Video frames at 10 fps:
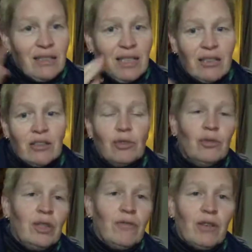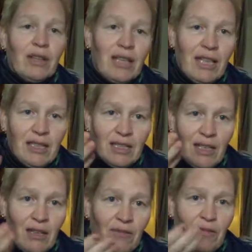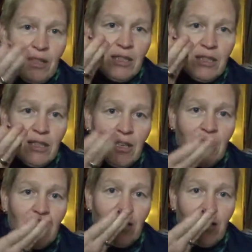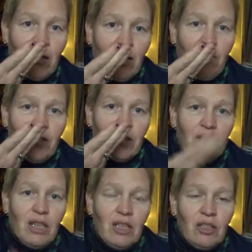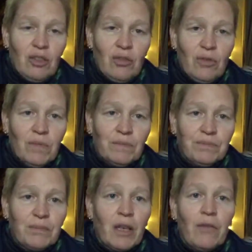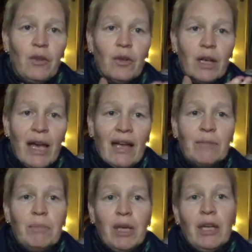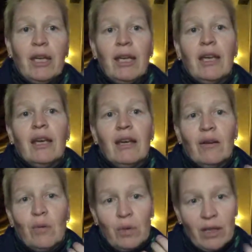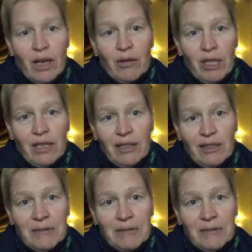there's two different things. And if it's an issue, if you can't be without it,